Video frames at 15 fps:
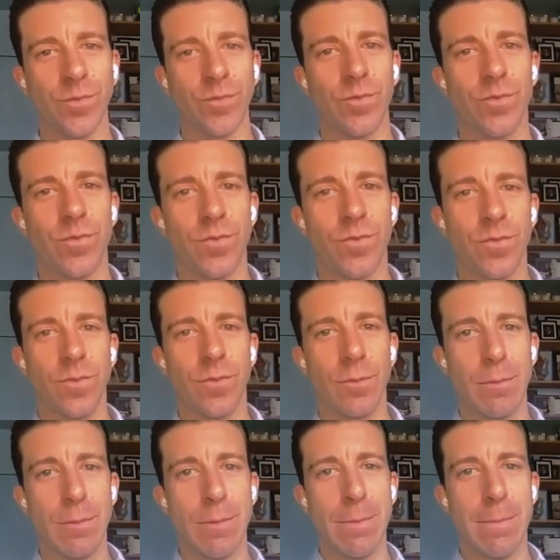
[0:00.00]

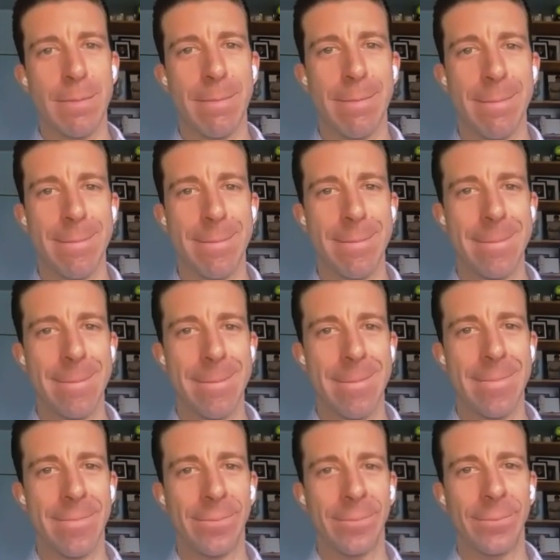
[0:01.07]

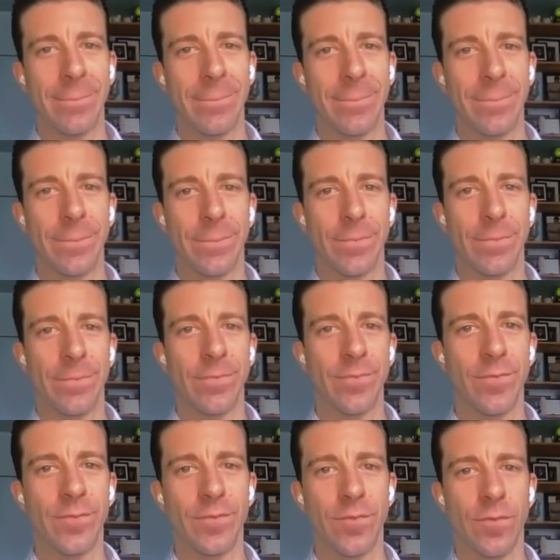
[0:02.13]

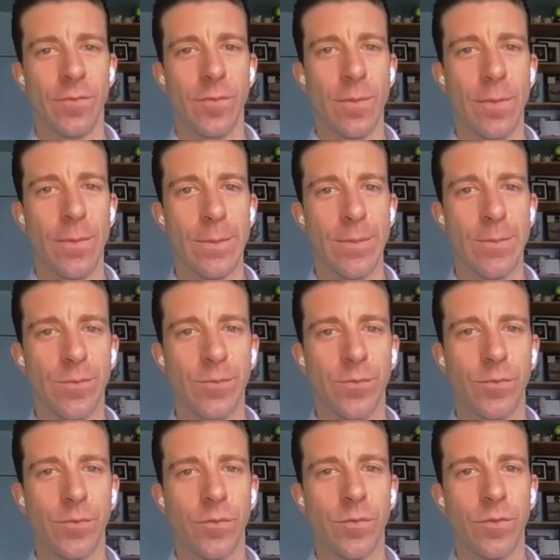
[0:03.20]

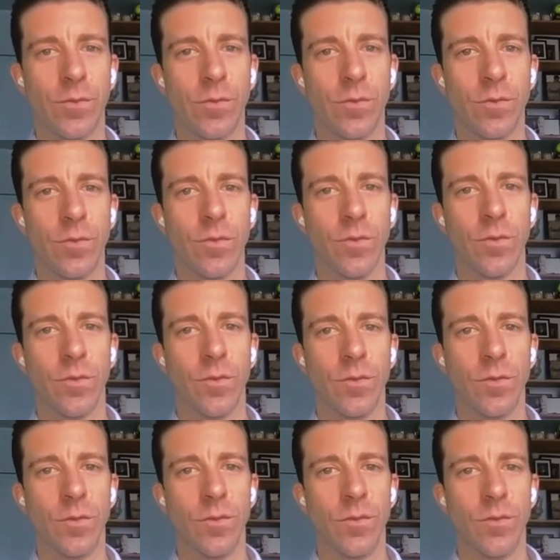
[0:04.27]

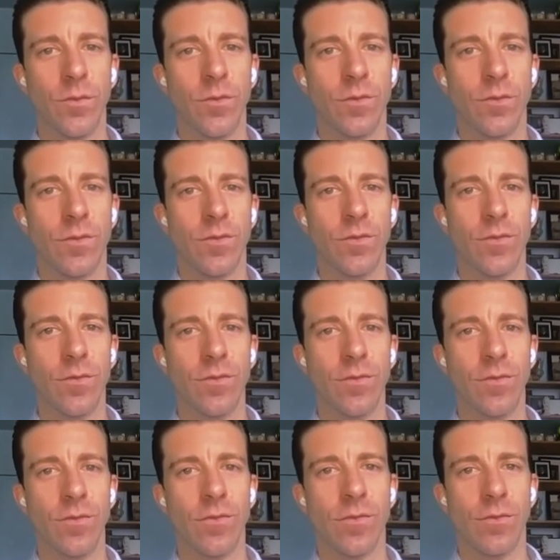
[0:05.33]

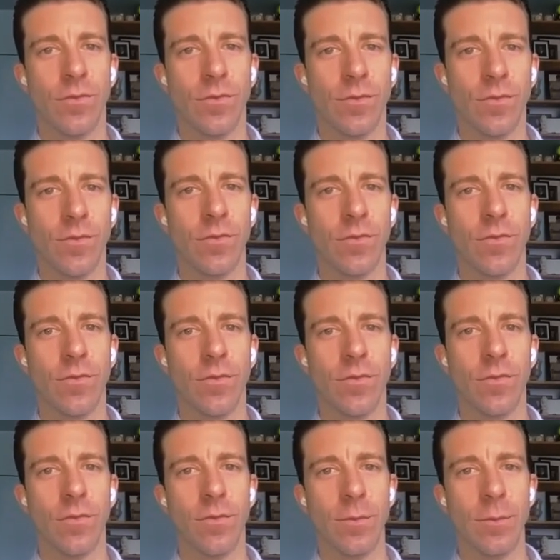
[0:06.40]

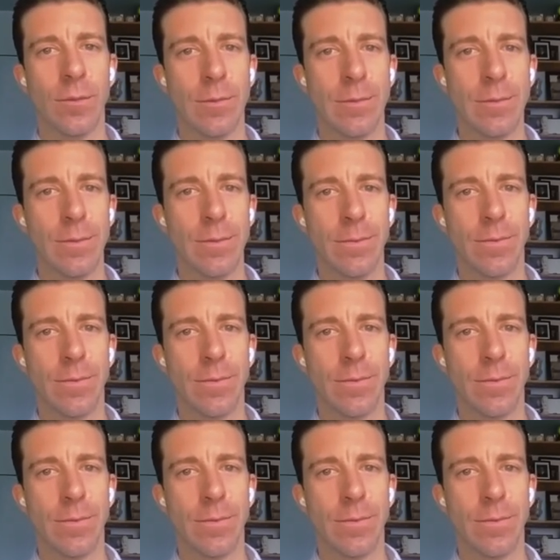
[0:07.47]
[no speech]